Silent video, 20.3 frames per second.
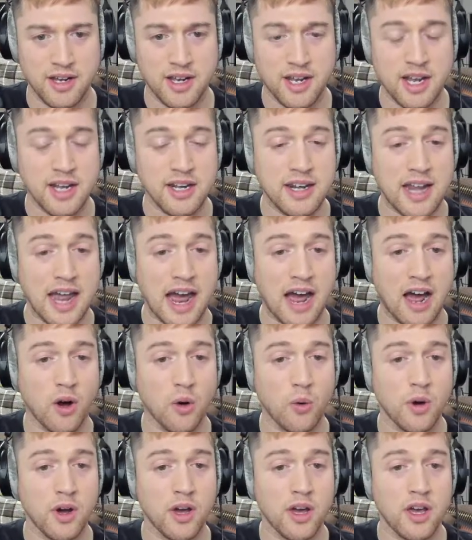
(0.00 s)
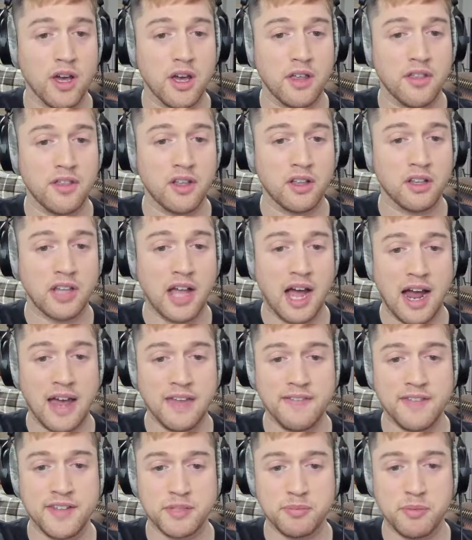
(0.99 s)
Now, the line
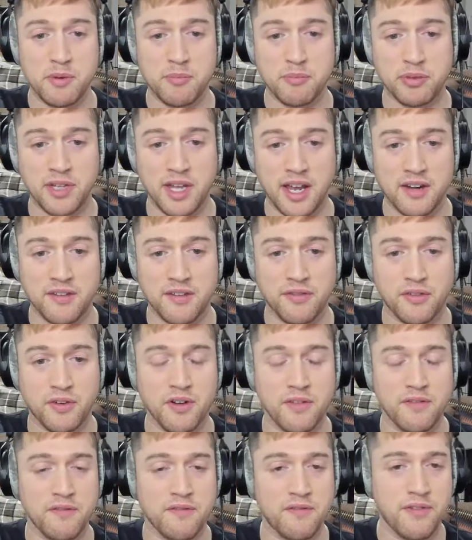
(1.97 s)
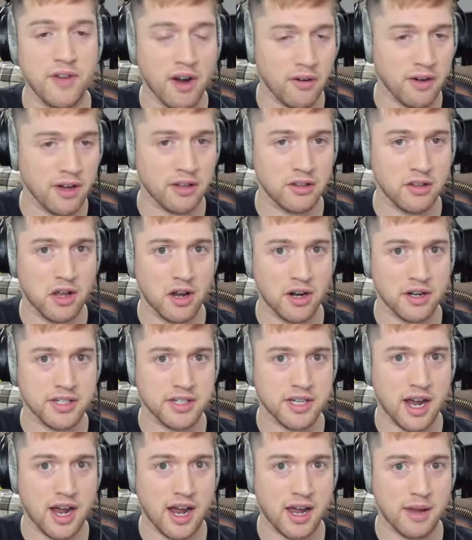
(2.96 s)
that's been played for a very long
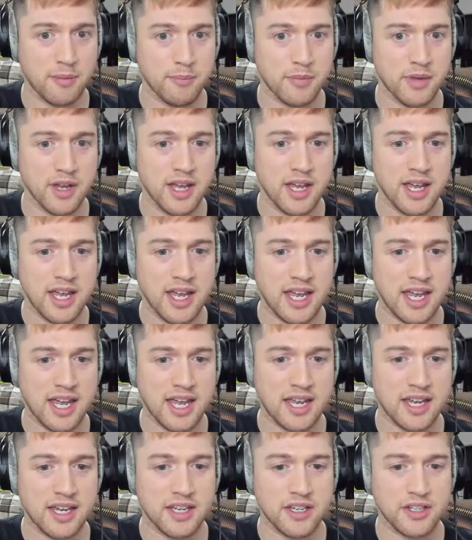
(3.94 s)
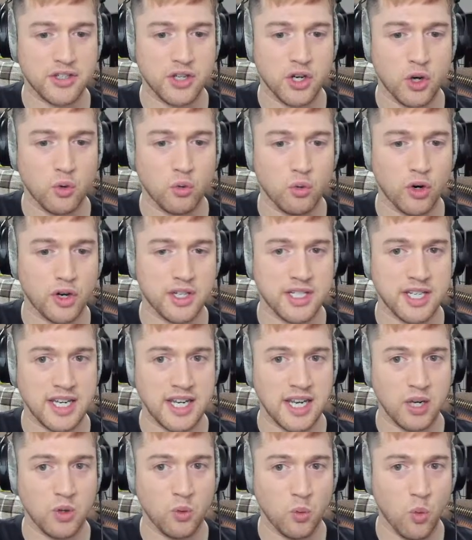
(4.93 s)
time is rook to
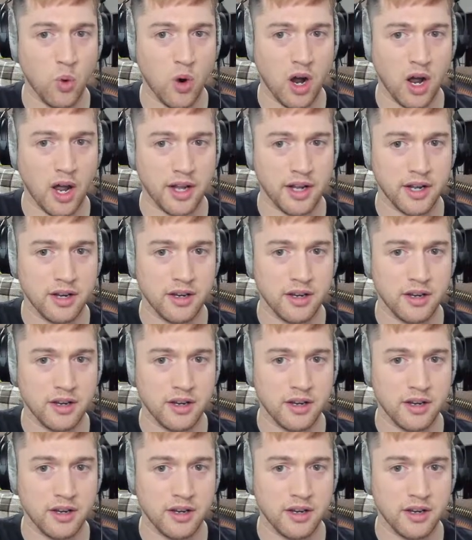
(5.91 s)
e1,